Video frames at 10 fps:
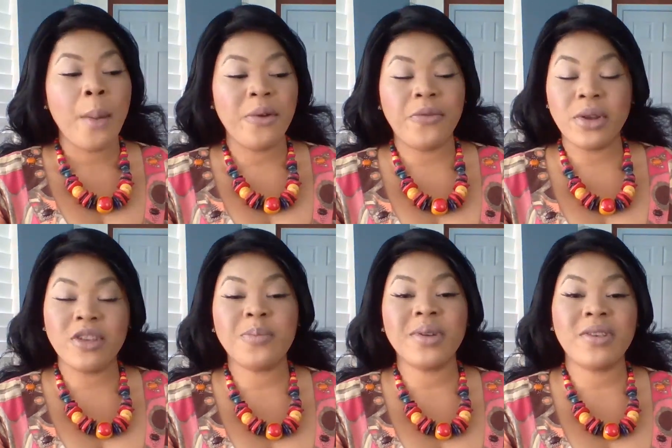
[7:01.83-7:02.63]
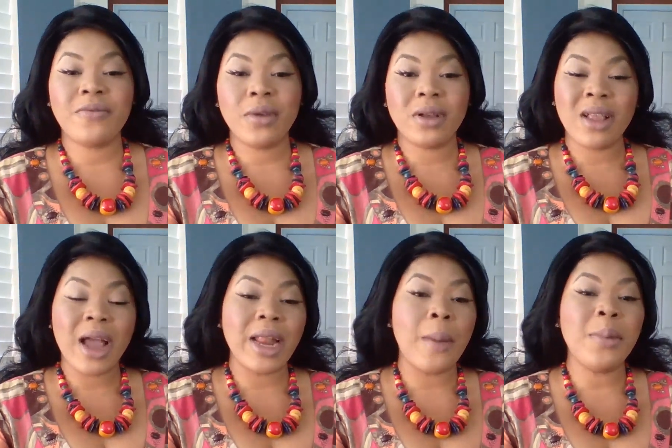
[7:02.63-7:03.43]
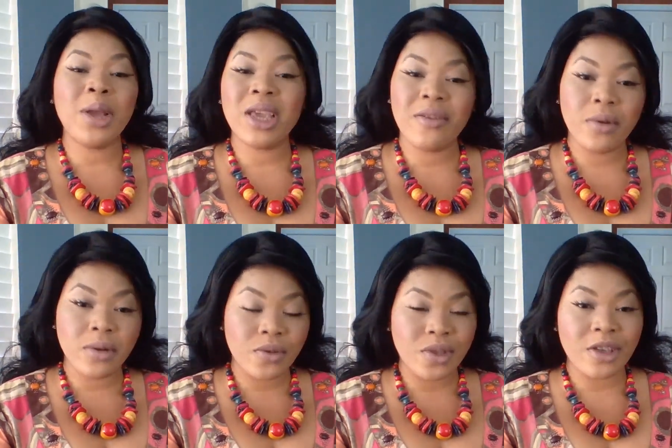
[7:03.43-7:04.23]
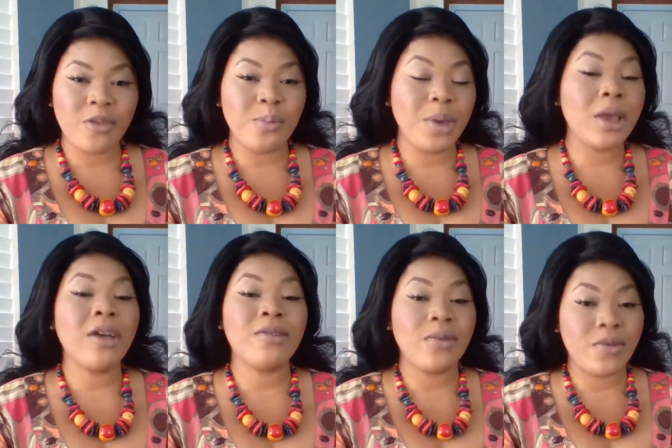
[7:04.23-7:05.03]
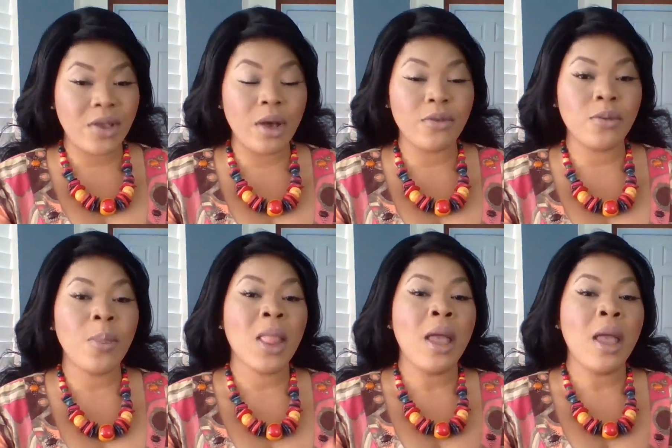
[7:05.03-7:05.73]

But for this specific line, I'm going to give it a 6 because of sales.